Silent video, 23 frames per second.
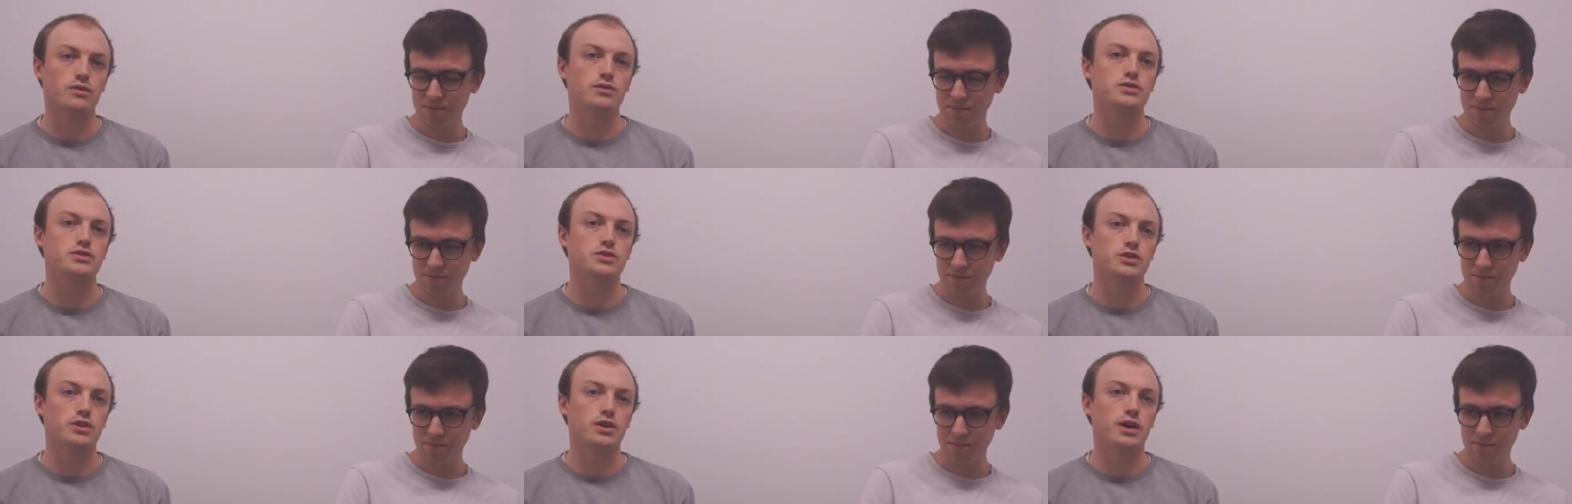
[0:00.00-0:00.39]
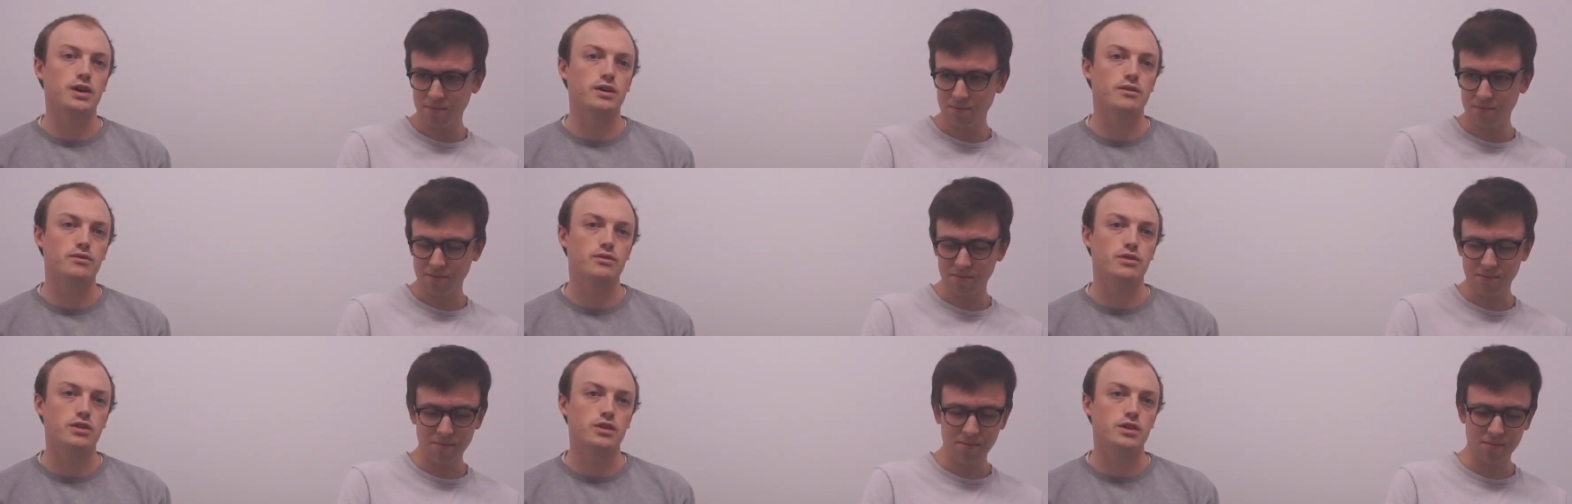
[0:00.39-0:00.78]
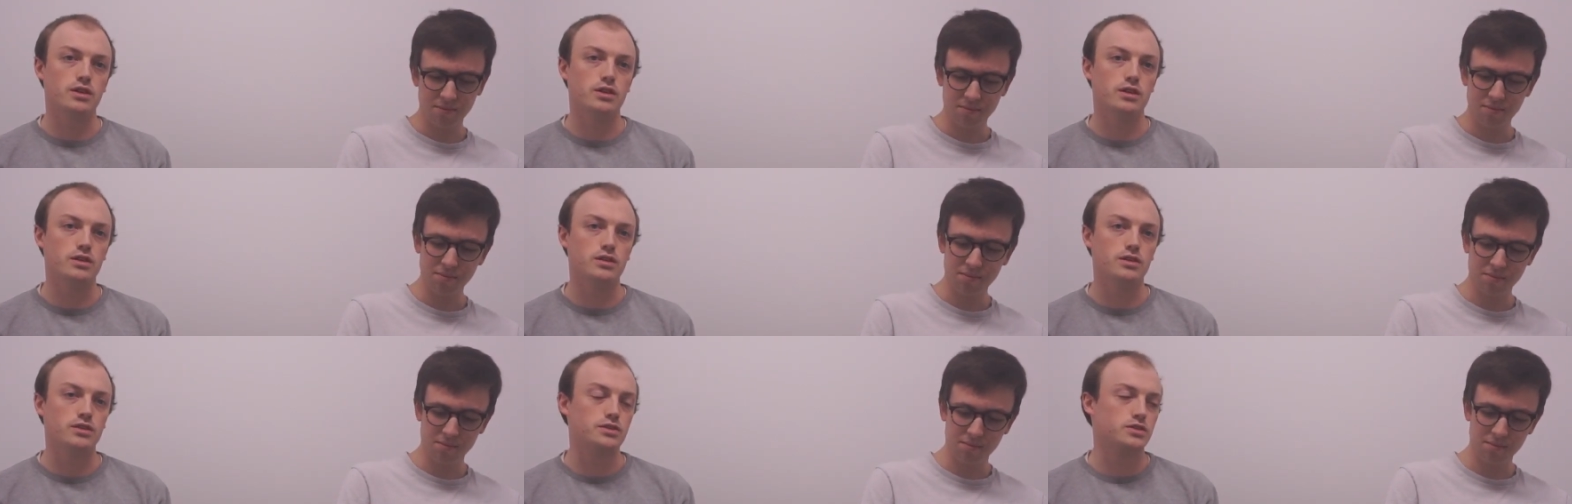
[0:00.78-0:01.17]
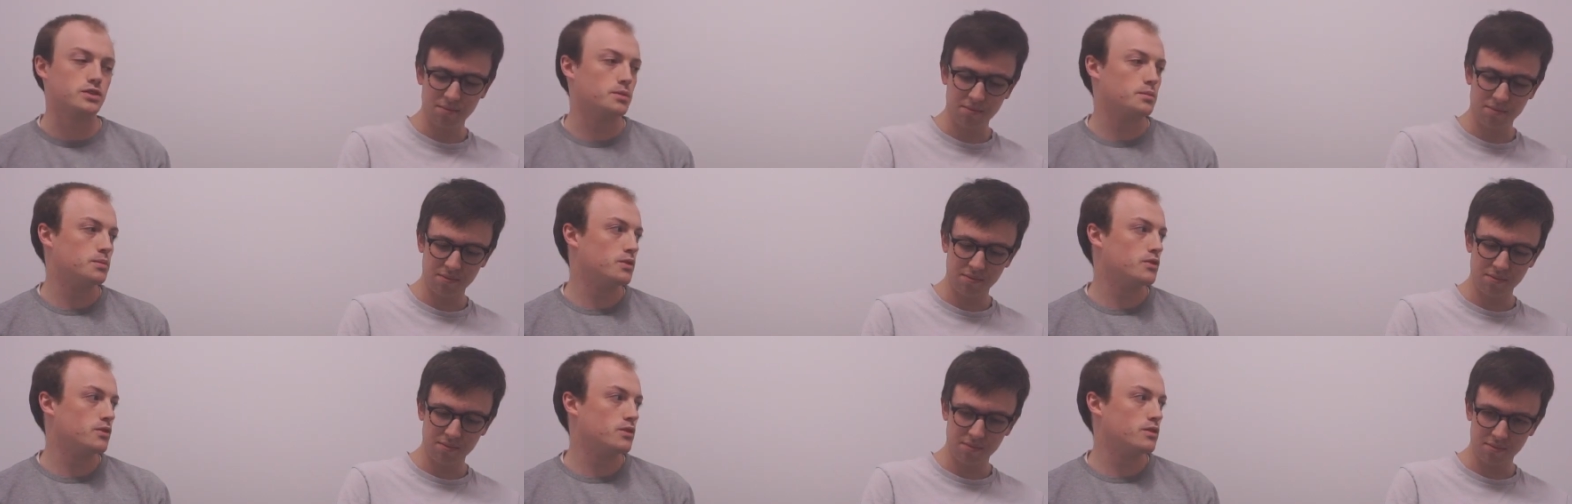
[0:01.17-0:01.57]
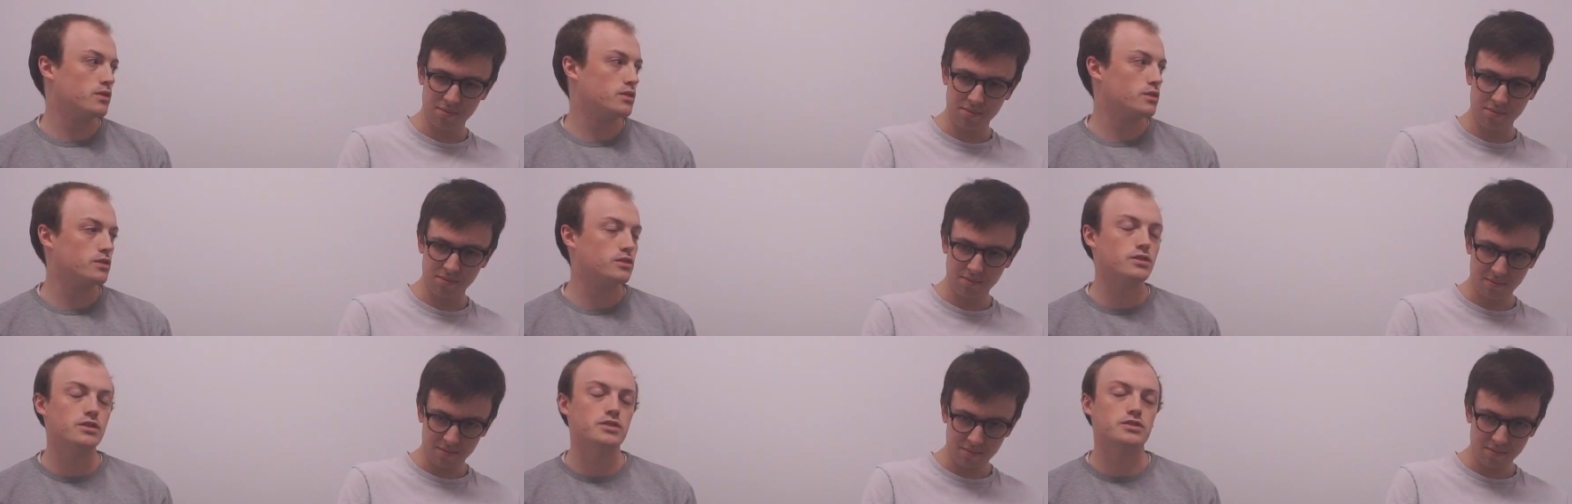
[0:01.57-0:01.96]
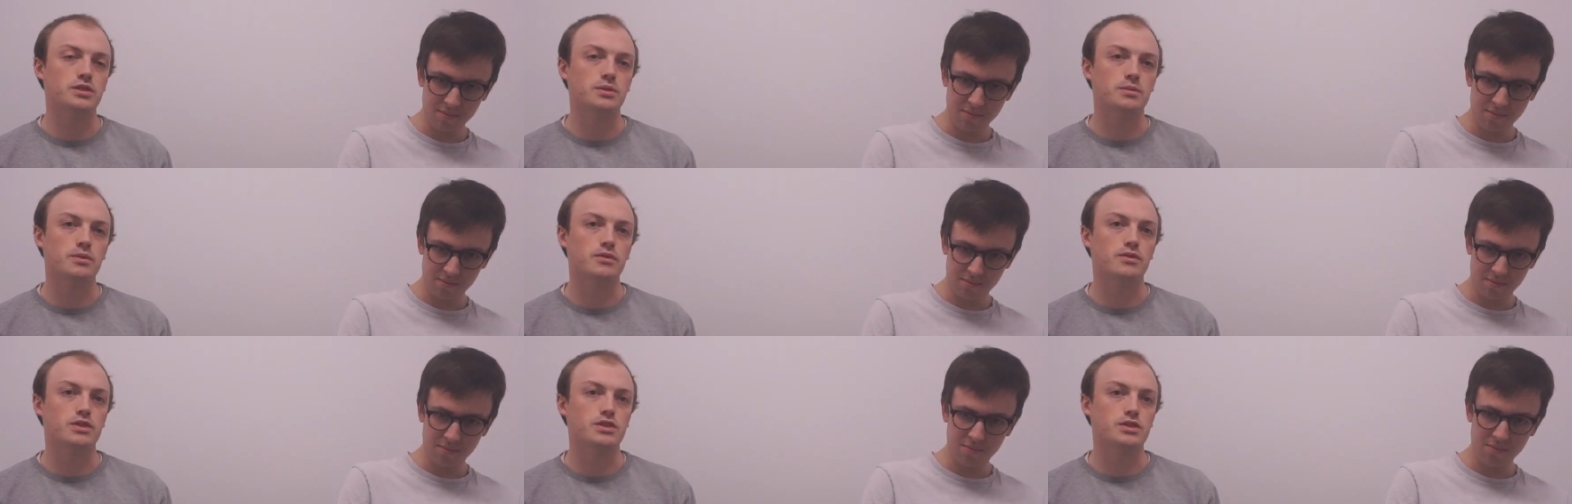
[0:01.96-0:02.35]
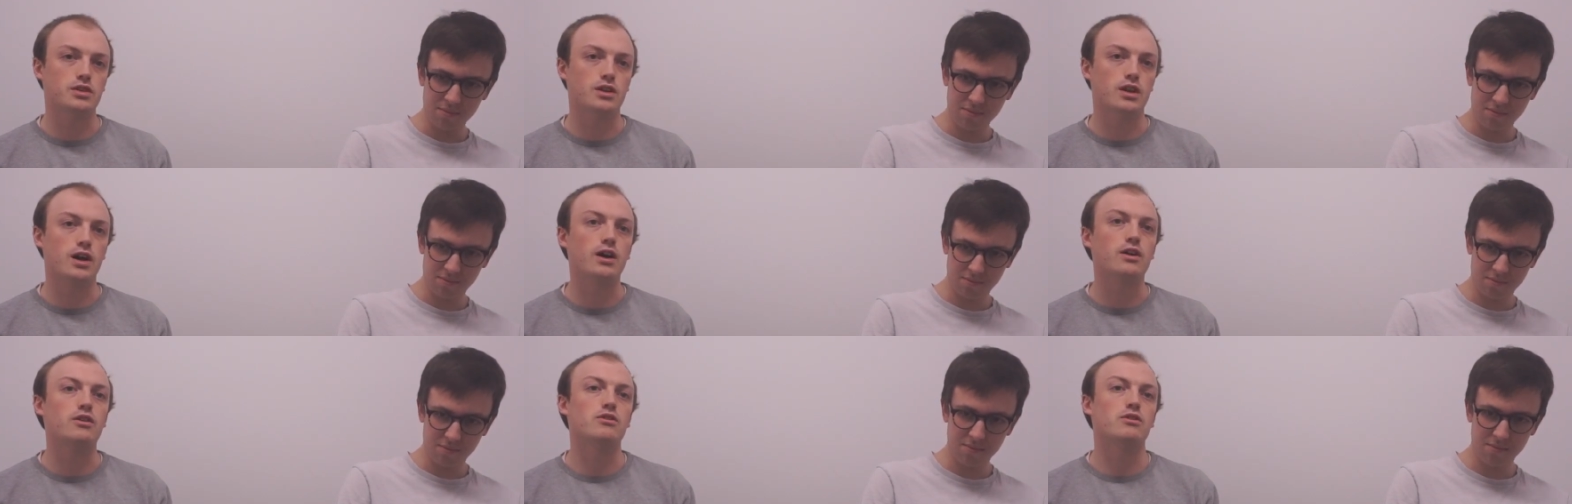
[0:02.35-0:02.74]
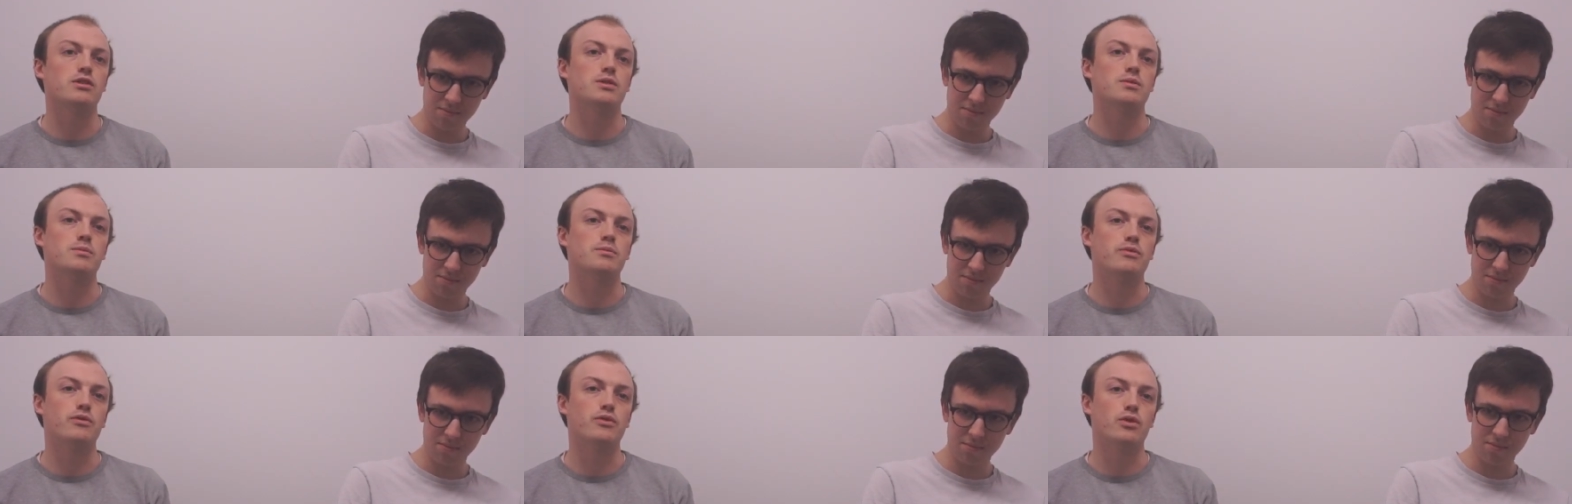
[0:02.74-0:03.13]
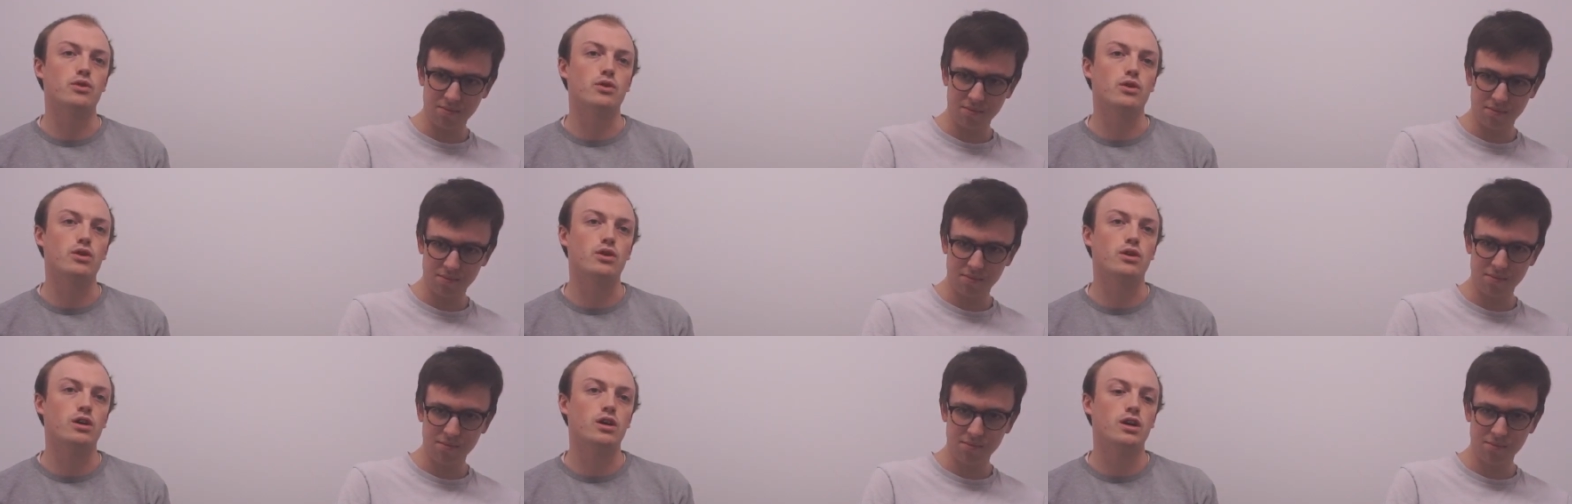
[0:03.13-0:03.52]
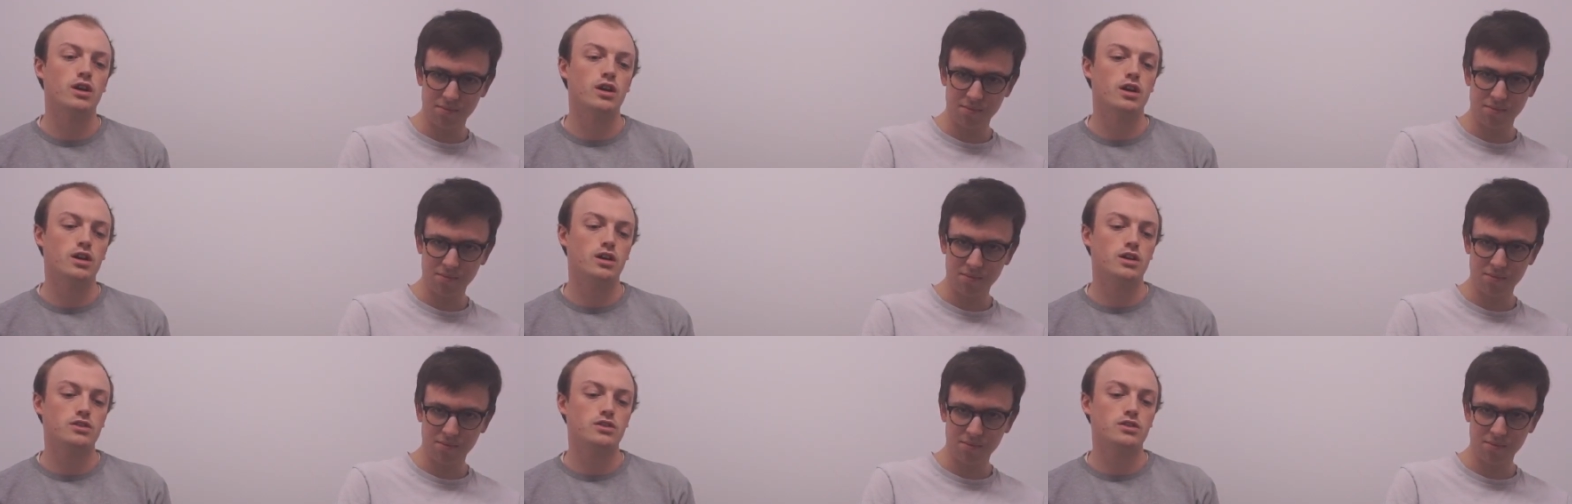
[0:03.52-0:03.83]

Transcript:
Speaker 1: Obviously, you have the the, subdi- the subdivision algorithm for